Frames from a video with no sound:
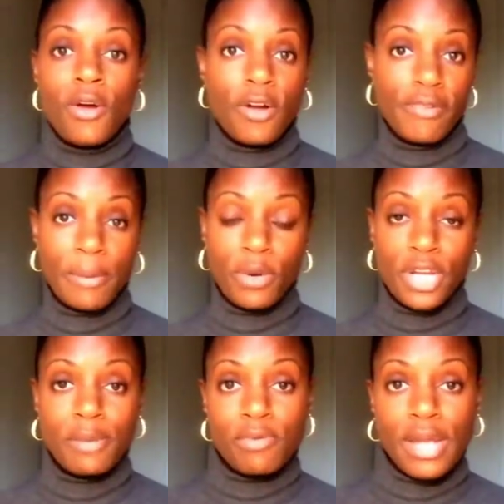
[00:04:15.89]
often I'm going to
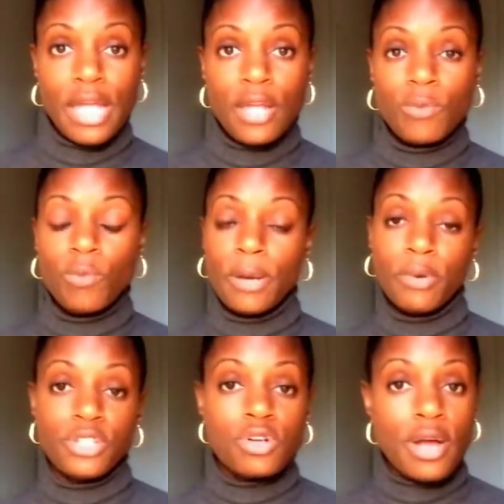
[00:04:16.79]
come around, what I'm
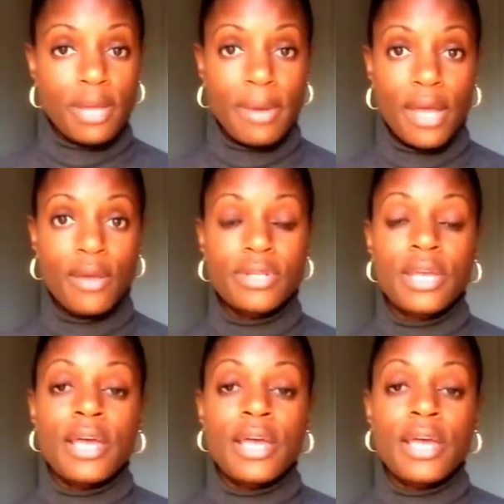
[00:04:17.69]
going to talk about.